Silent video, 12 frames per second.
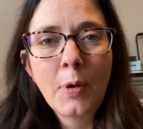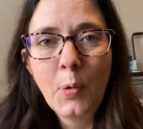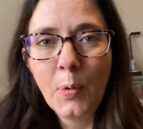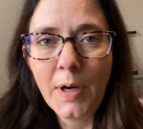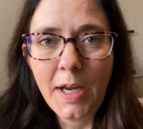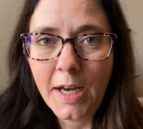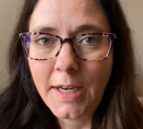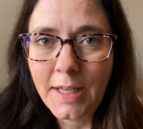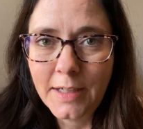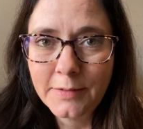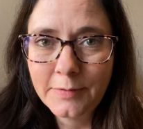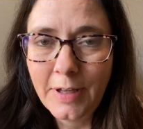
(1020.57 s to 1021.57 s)
or
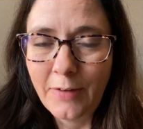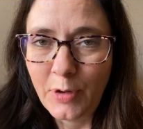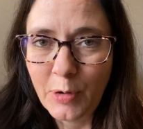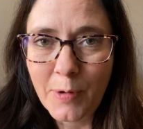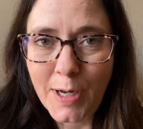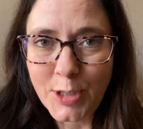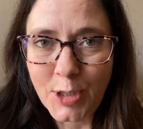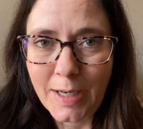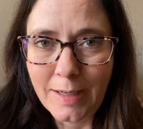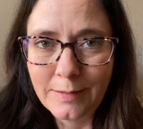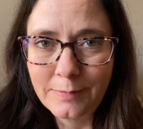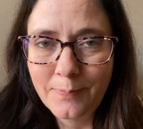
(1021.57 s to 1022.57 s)
Annie, if you're
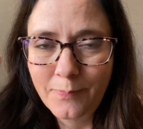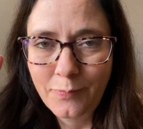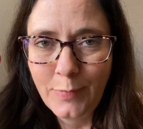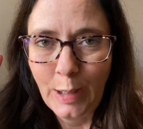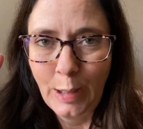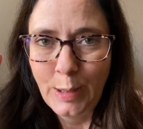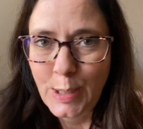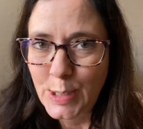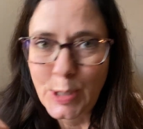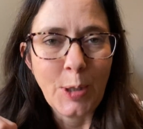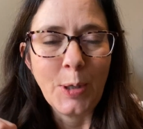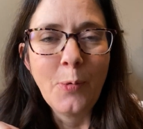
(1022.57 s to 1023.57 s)
watching,
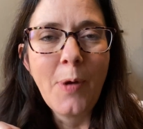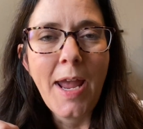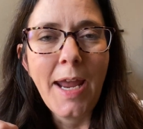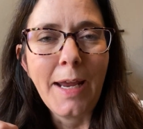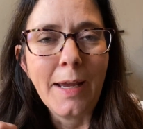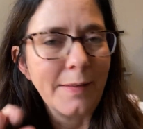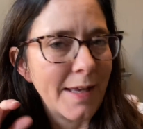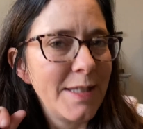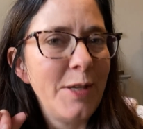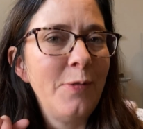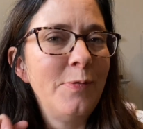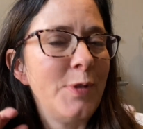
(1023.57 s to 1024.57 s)
turn away unless
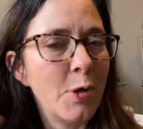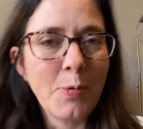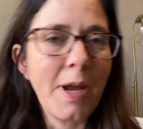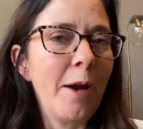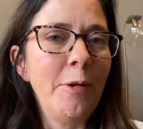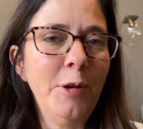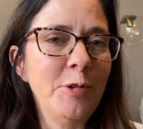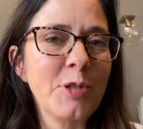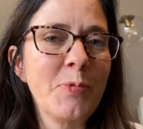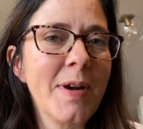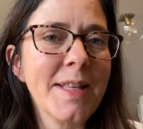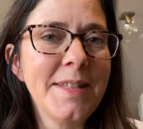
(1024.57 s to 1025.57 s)
you don't care and you
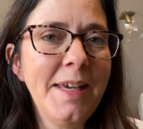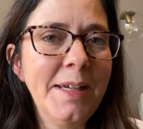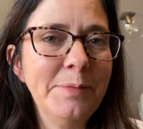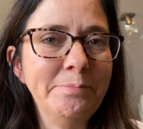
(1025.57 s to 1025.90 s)
just want to see it.